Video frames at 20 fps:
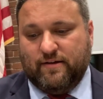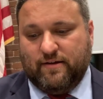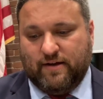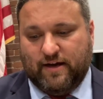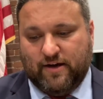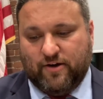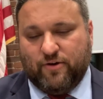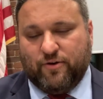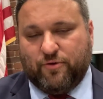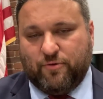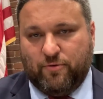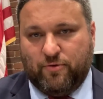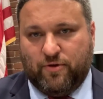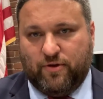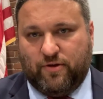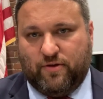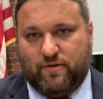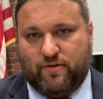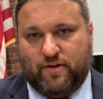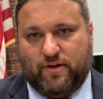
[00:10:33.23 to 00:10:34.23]
I heard through
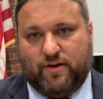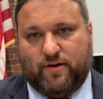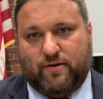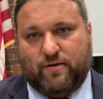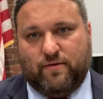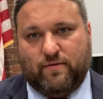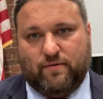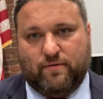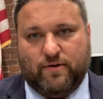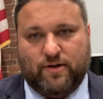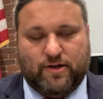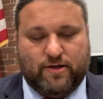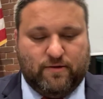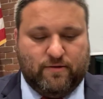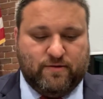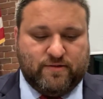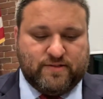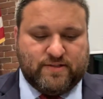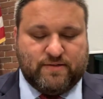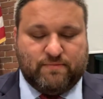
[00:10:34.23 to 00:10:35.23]
the
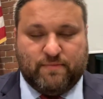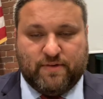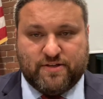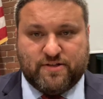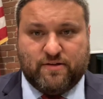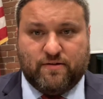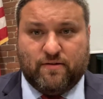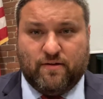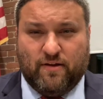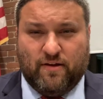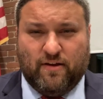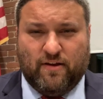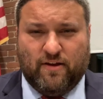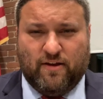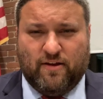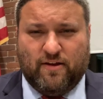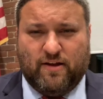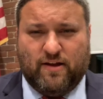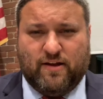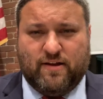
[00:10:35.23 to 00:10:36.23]
as I mentioned,
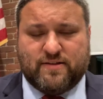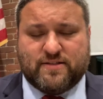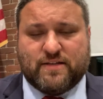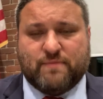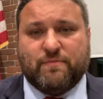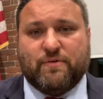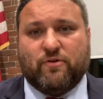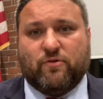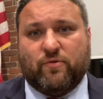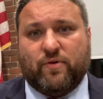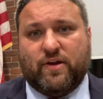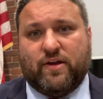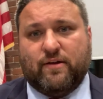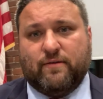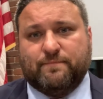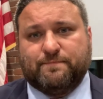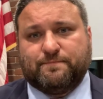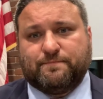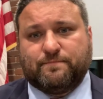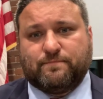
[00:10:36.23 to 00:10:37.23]
Selectman
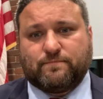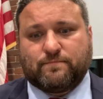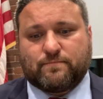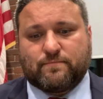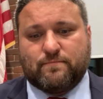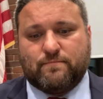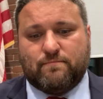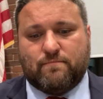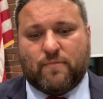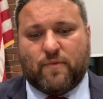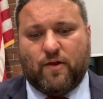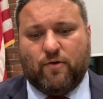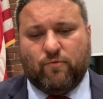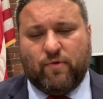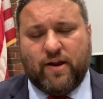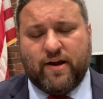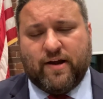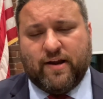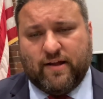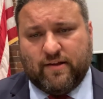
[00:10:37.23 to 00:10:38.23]
O'Regan
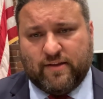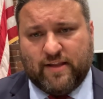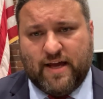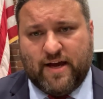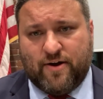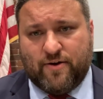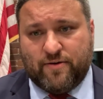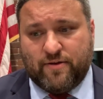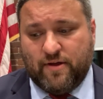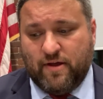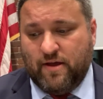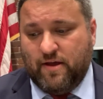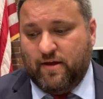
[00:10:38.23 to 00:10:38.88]
read it out loud.